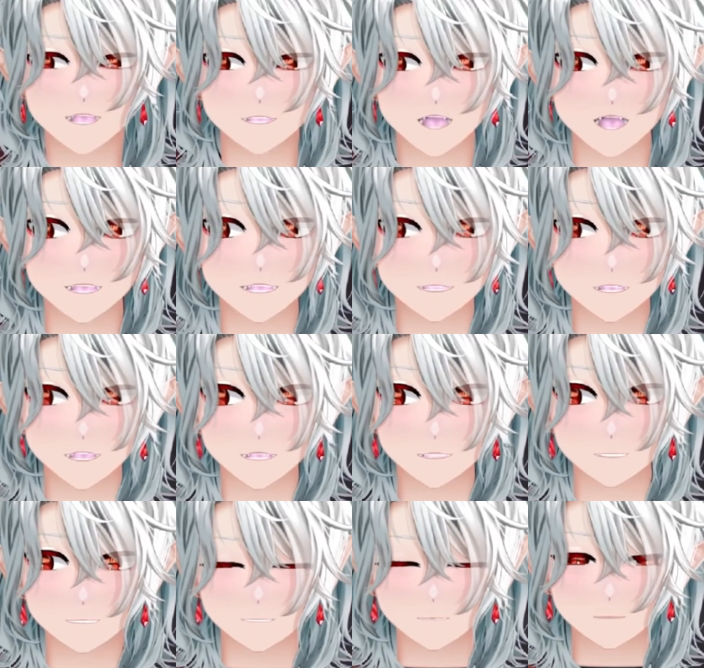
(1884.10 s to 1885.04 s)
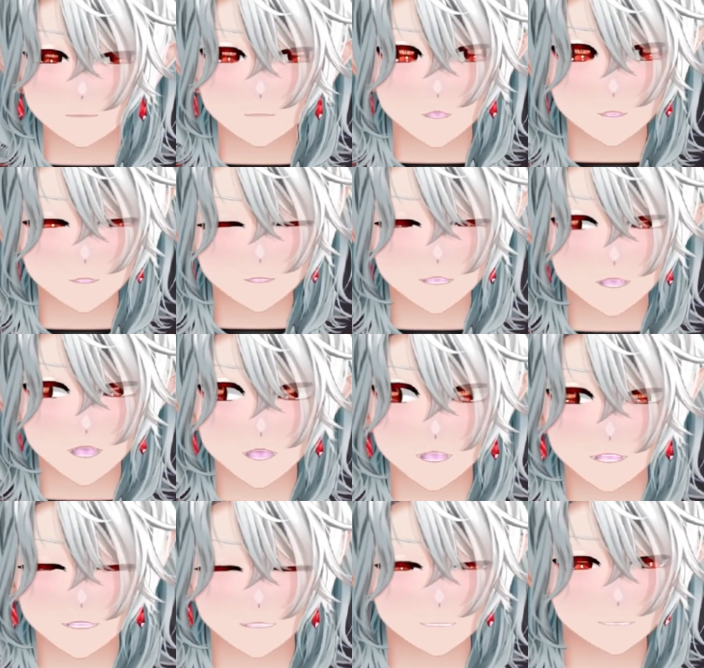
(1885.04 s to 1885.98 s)
a star?
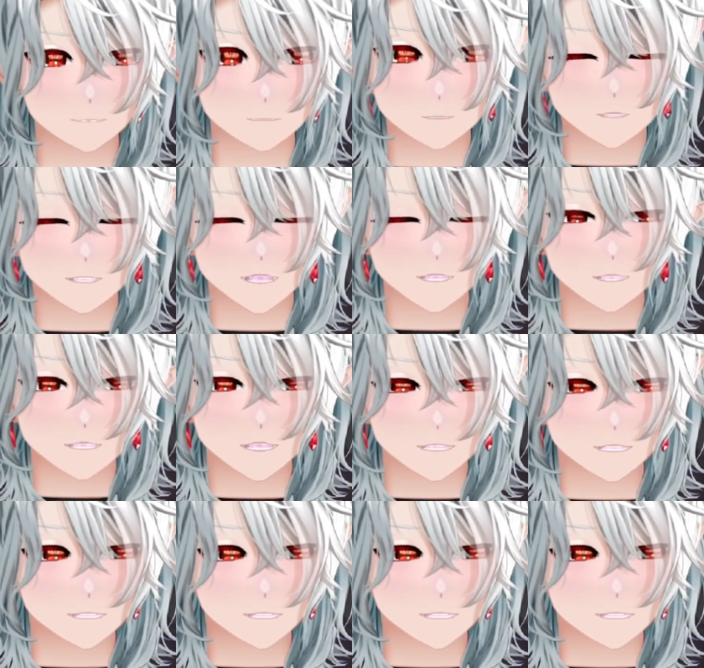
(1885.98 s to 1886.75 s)
The hedges right there?